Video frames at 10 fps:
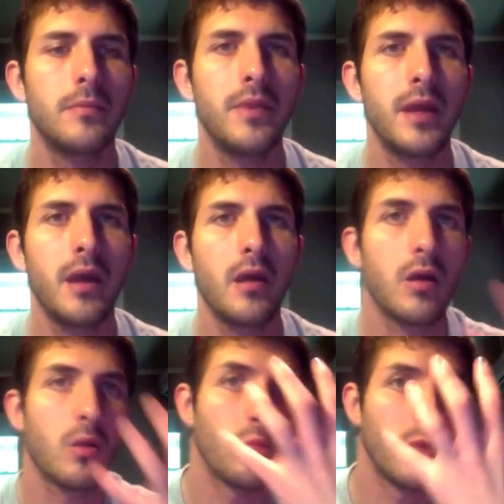they
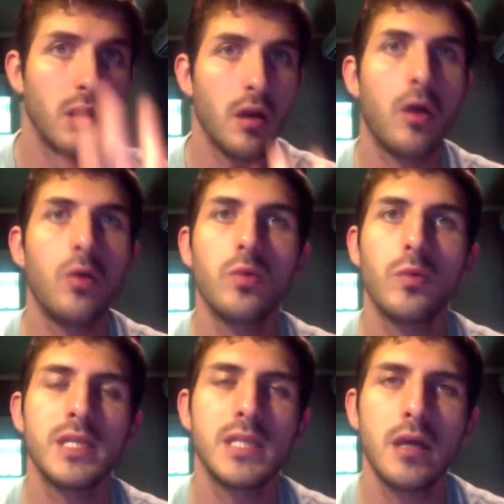are really old
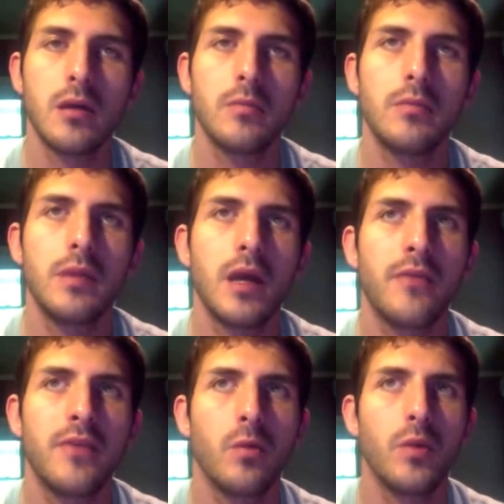when we see them. Now,
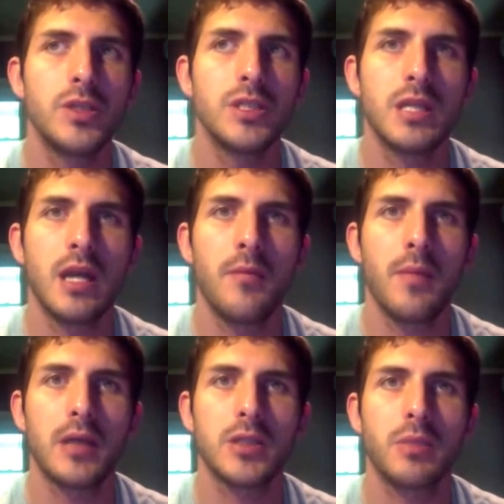if they're witches and have
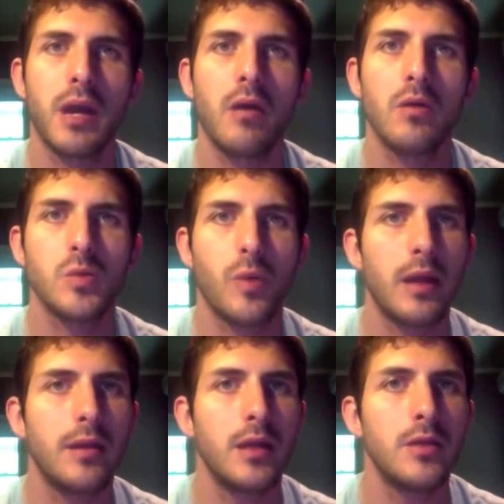magic powers, why
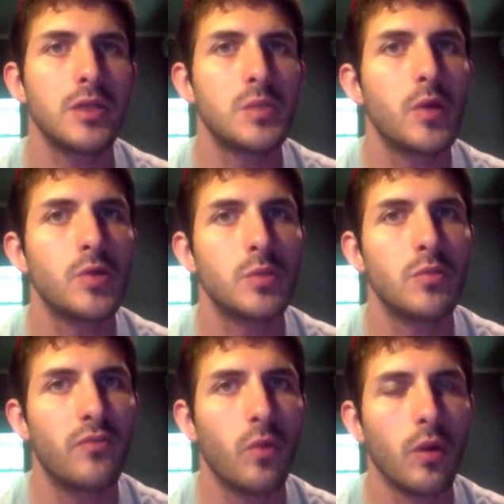didn't they do this potion
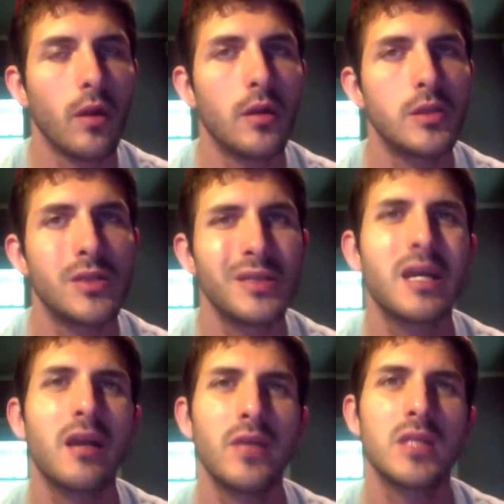before? So this
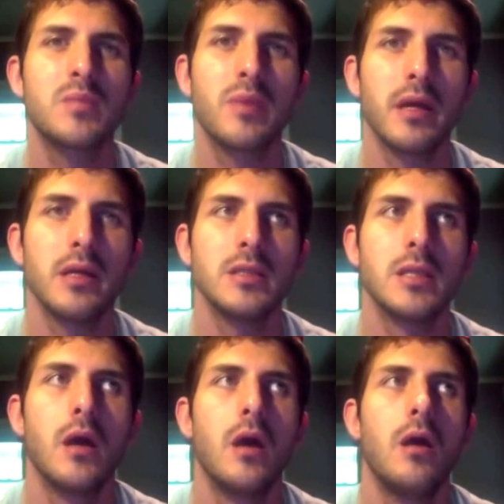kind of explains
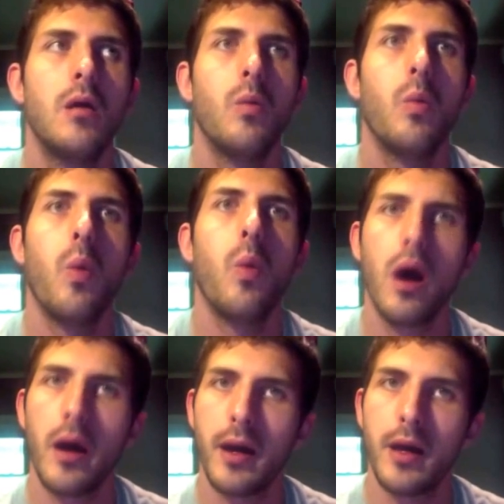
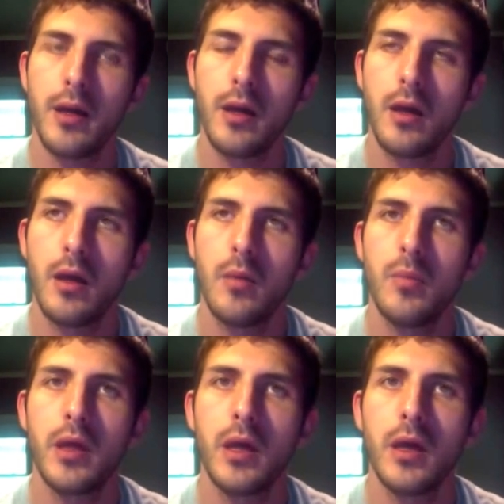why.
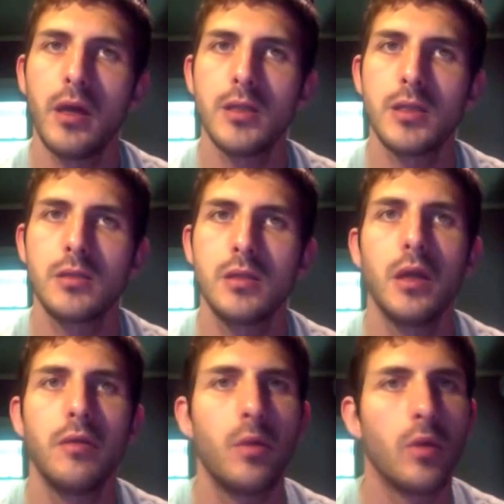Because, you
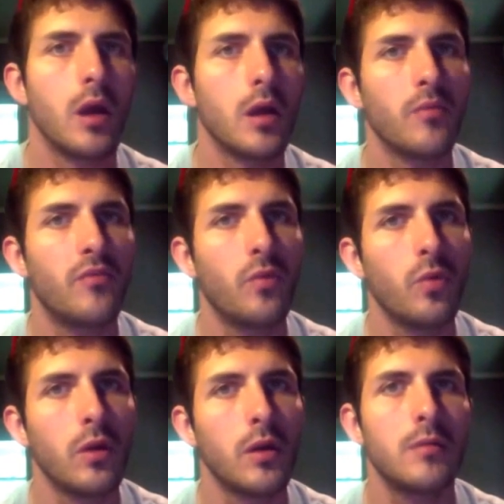know, they were young
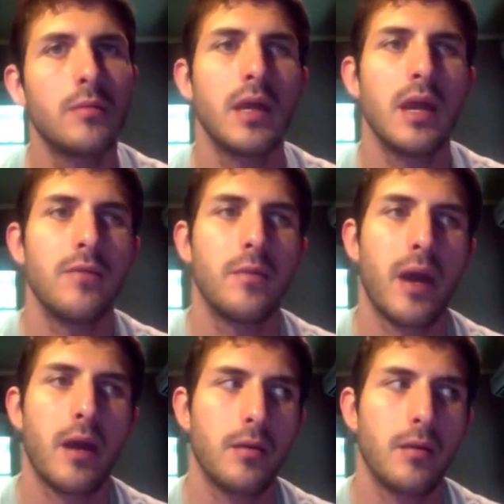before, they gave
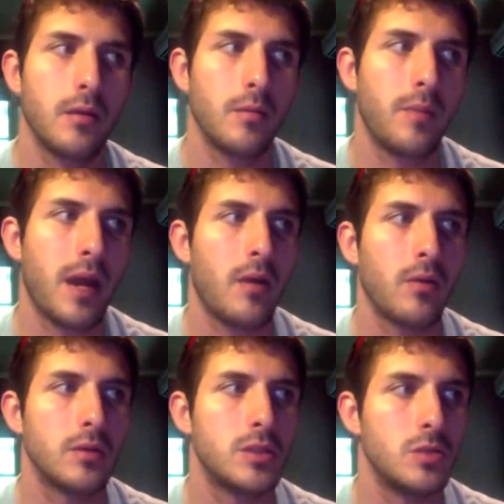their
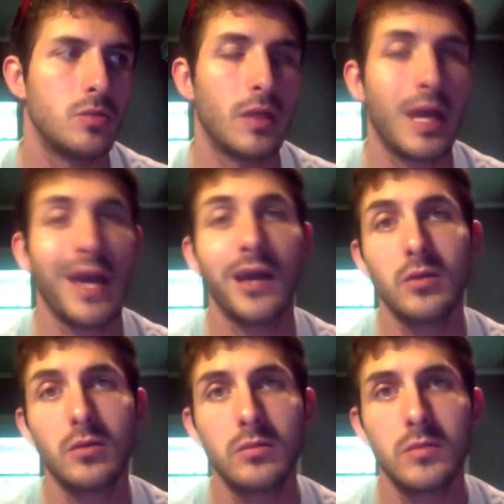power to the
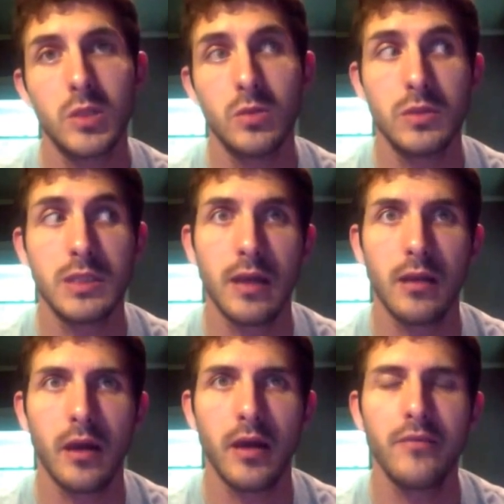candle to stay
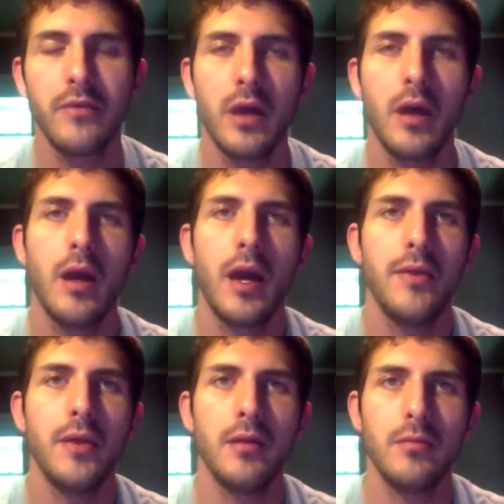alive,
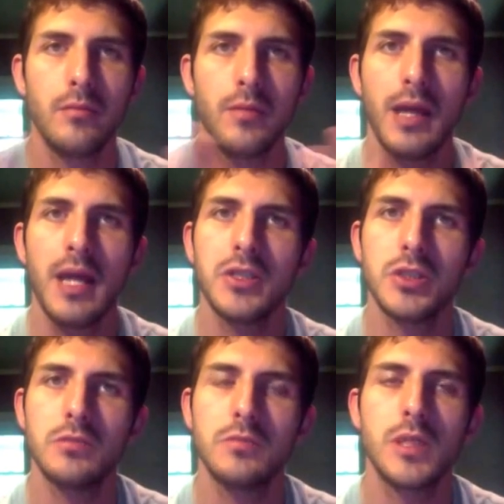and then it
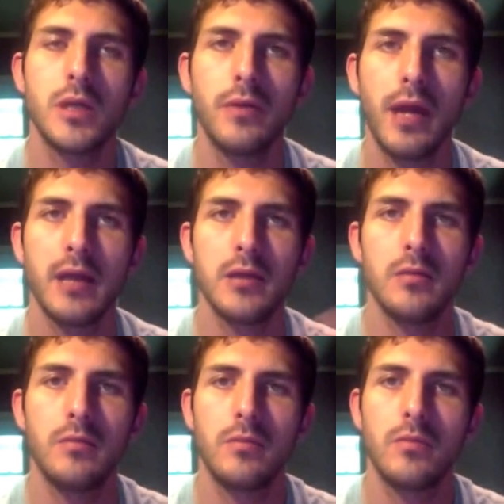aged them. So they had
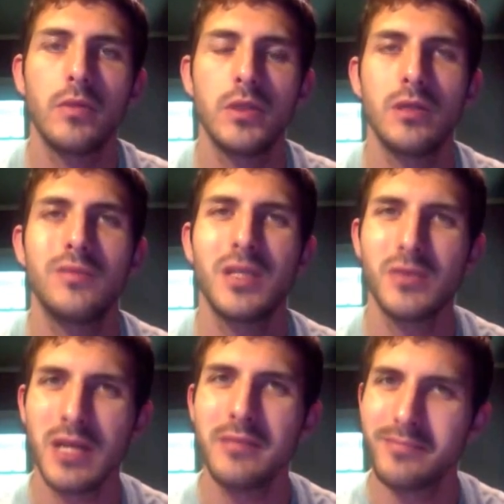to use it. So
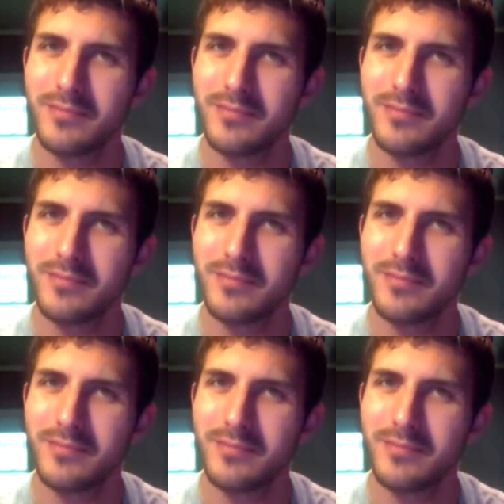see,